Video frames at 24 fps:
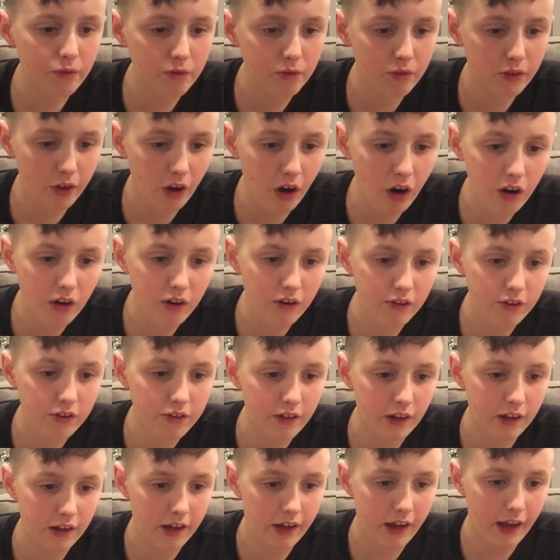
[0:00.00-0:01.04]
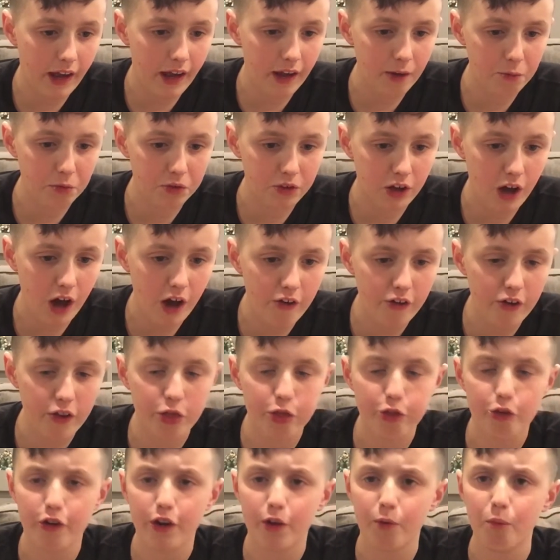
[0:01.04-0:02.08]
yards that he had was
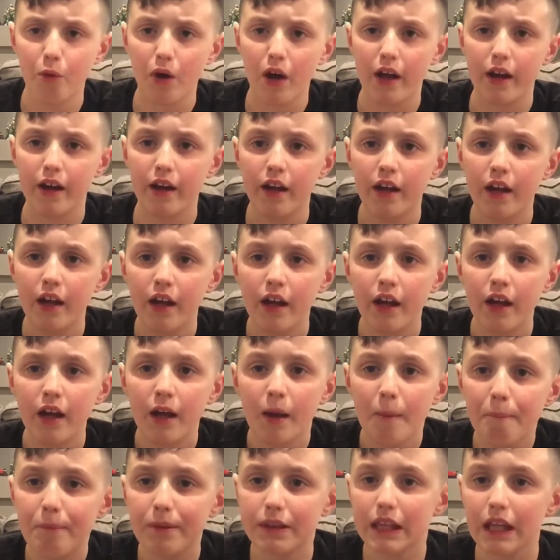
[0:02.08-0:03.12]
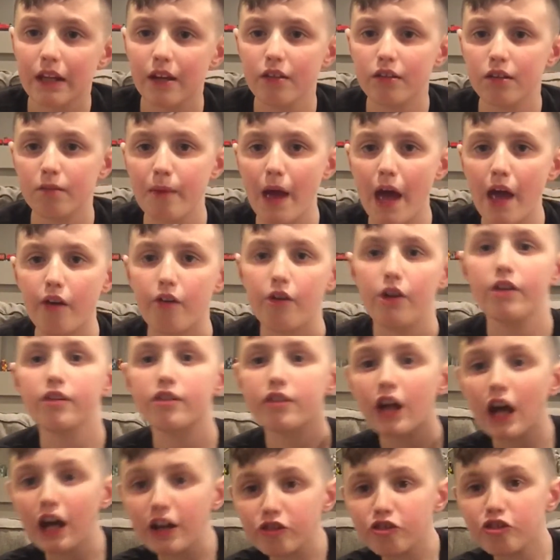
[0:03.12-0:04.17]
131, but that doesn't matter. His
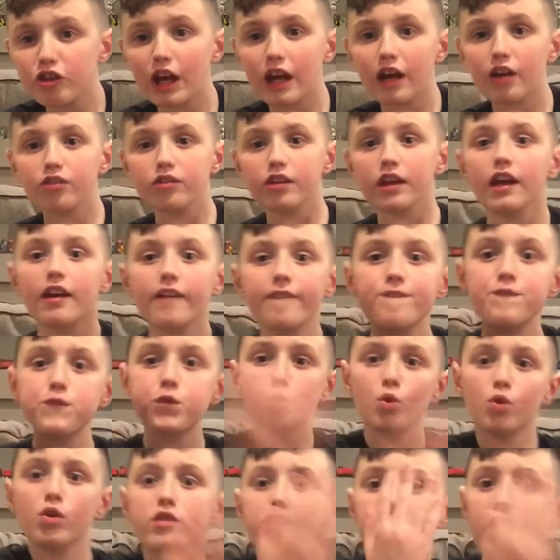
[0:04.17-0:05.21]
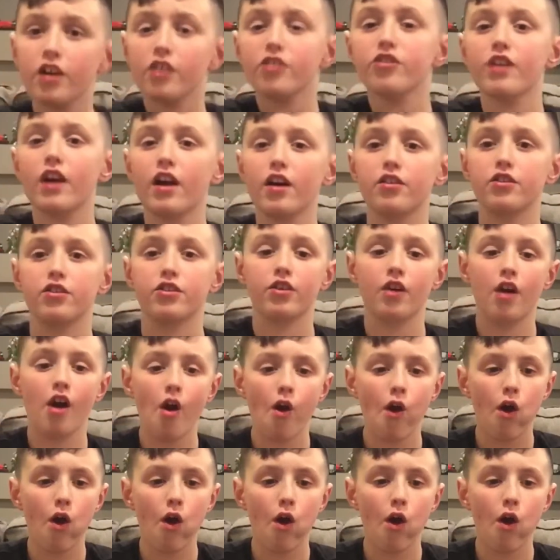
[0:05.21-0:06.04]
touchdowns, he had four touchdowns.